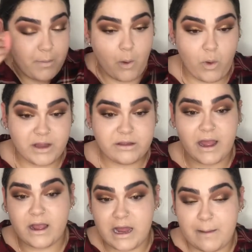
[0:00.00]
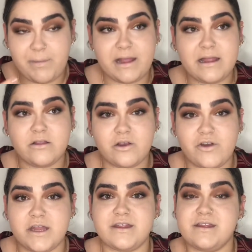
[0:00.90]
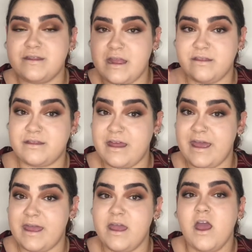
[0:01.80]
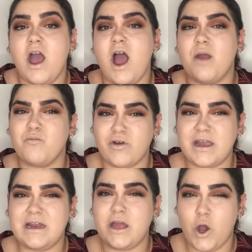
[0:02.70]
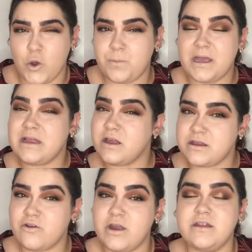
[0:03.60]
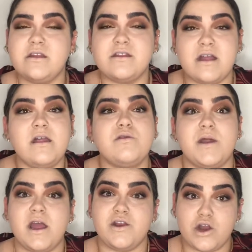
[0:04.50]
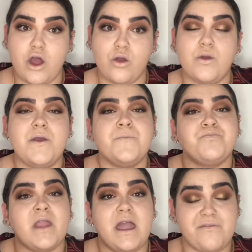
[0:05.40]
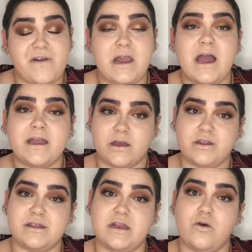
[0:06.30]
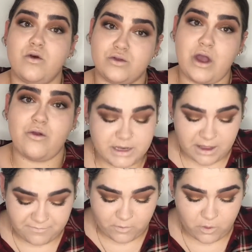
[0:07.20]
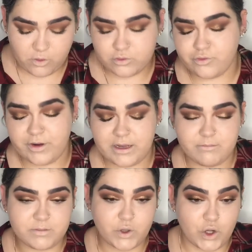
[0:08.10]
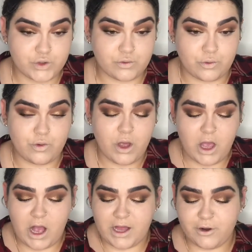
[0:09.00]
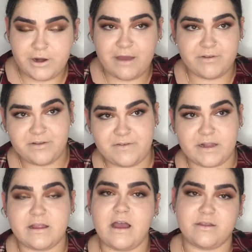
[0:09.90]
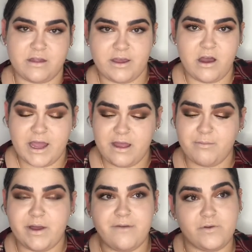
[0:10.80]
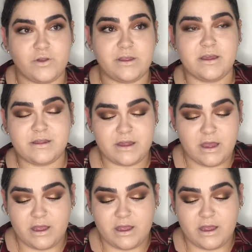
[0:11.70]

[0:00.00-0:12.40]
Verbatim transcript: But once I kind of blend out the creases, then set it, I'm really hoping it doesn't crease because that's when I know if I like a concealer or don't. Now for cream contour, I don't have anything that's like high end, but I've got this.